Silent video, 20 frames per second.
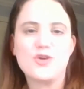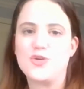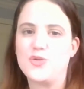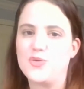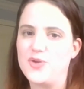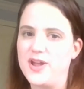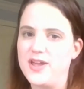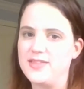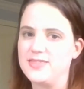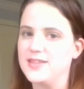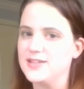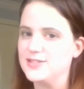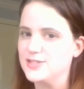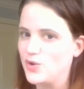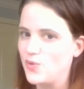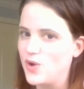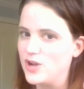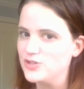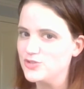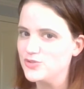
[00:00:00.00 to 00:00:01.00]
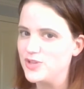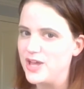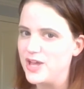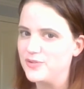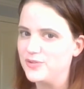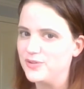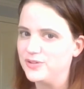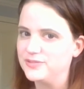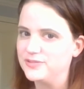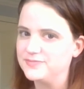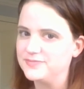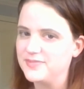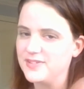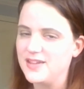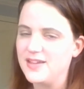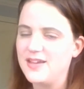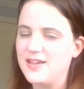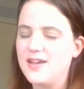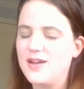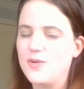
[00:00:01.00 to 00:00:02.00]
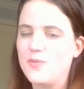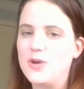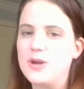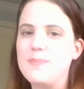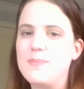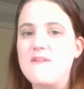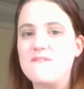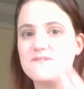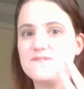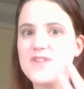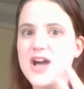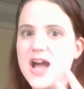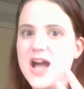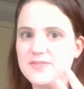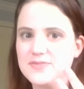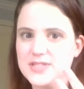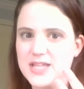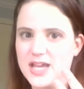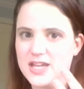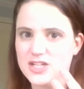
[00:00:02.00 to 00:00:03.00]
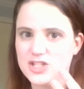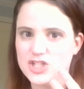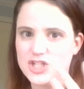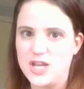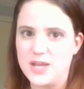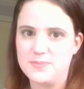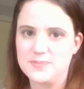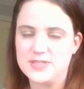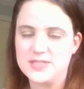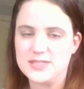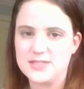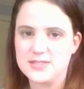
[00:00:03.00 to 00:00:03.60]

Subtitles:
Great, that's a quadrilateral. What about five-sided shapes?